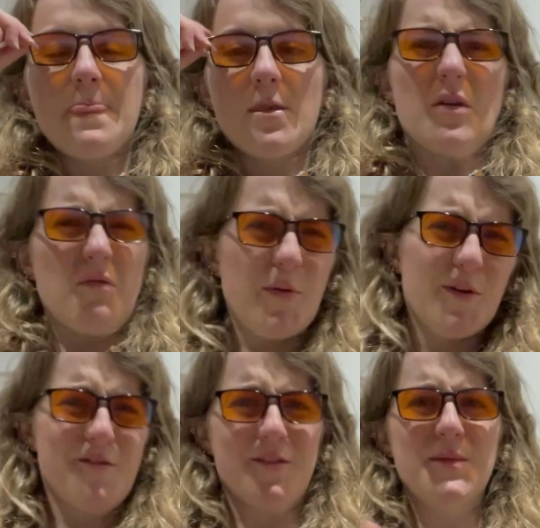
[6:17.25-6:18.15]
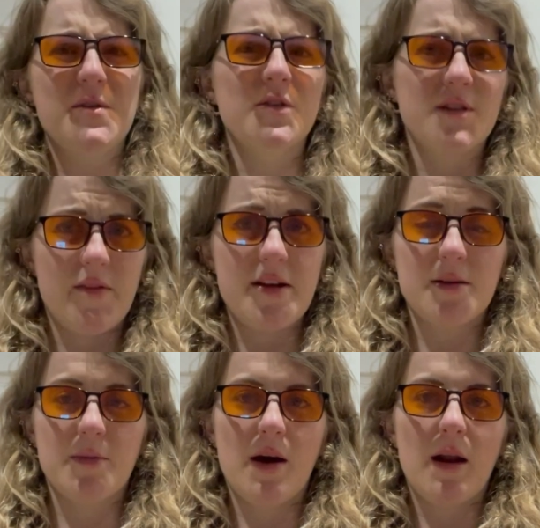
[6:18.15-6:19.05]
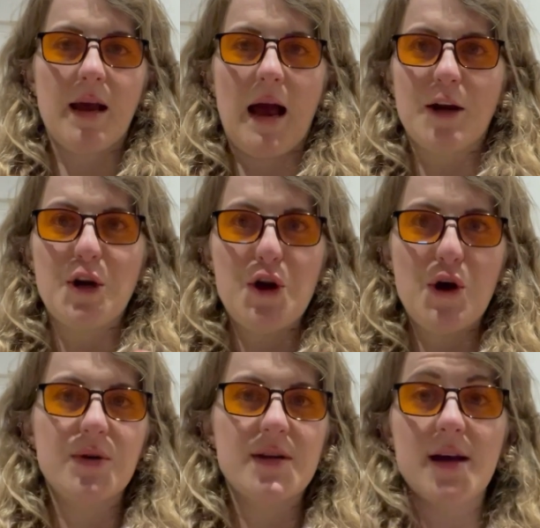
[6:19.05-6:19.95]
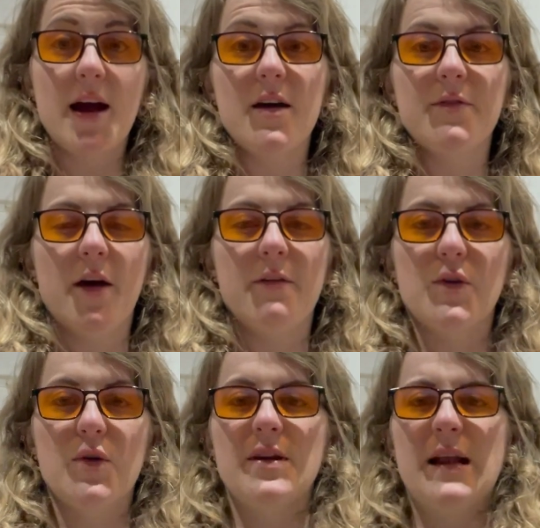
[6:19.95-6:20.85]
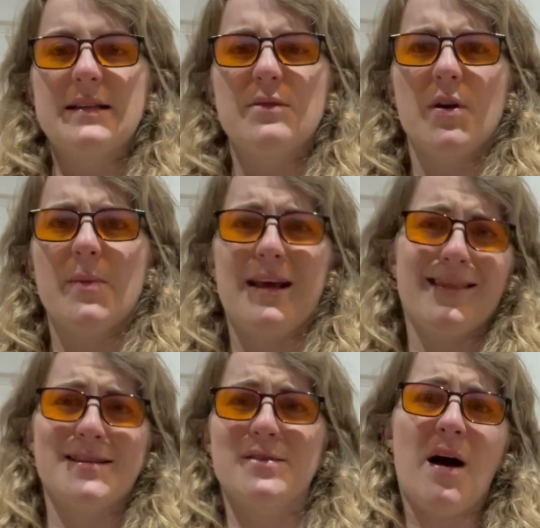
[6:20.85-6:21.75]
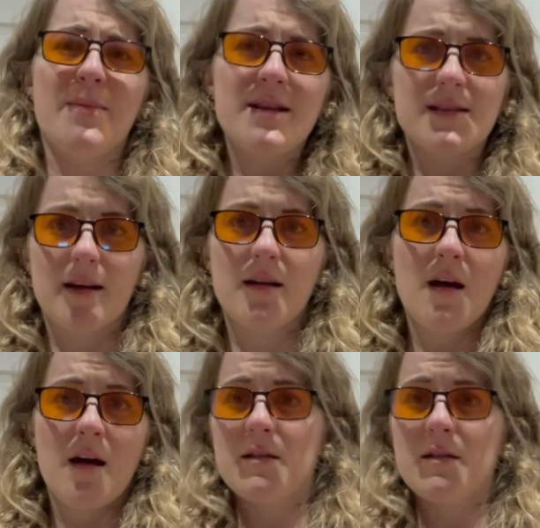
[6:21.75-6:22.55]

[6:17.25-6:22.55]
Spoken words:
So I didn't really want to film a full day of eating when I like had no desire for that food, and I didn't want to be like, this is what I'm eating.